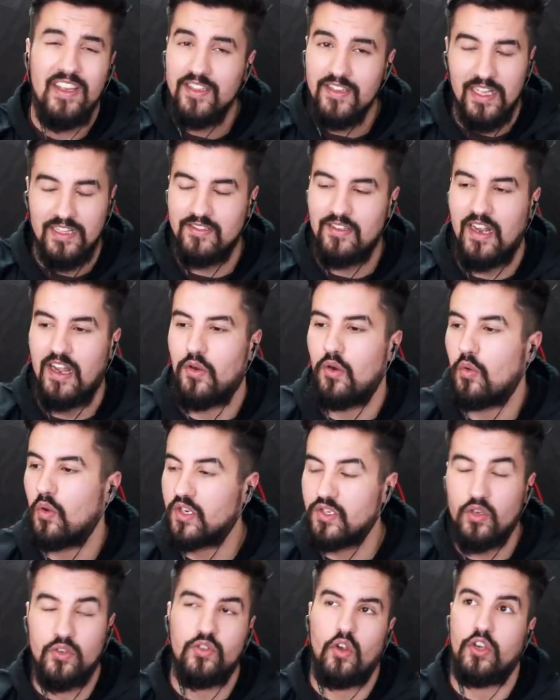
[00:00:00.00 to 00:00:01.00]
That's not how it
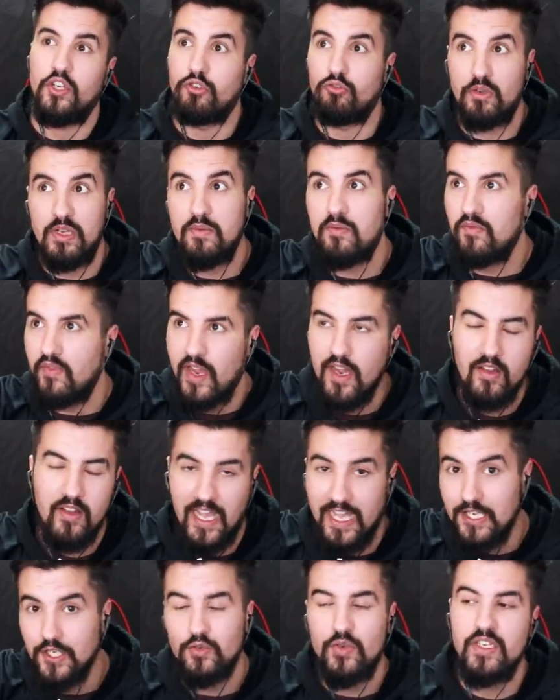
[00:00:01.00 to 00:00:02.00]
works. Or sorry, Dream Veil
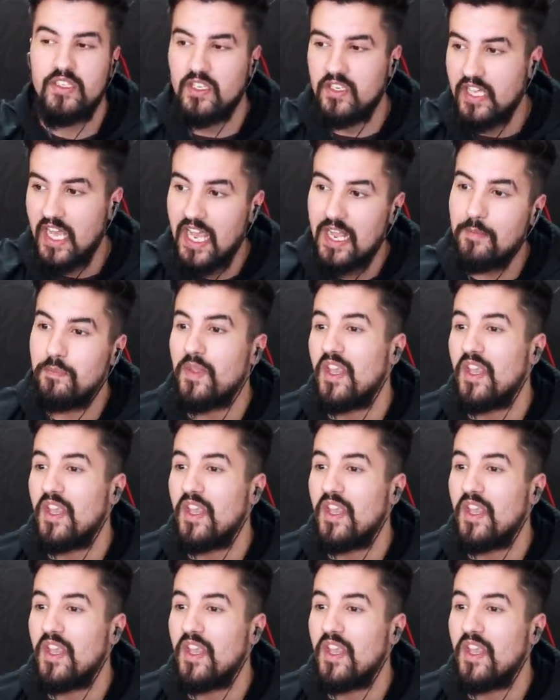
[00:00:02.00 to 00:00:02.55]
entries a day.